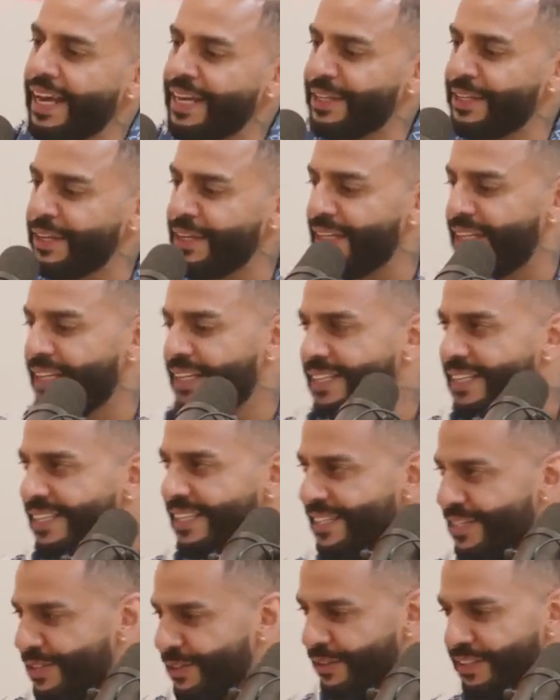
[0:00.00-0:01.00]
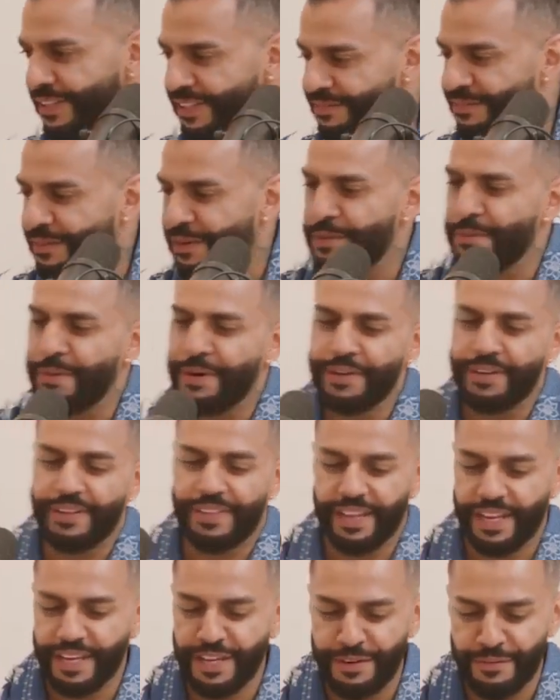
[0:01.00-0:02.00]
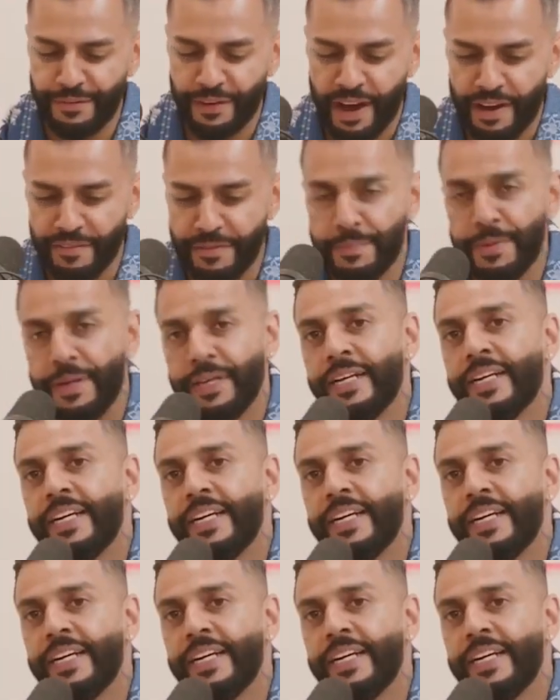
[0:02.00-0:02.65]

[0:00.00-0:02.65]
happening, bro? Sean, very well. Thank you for having me.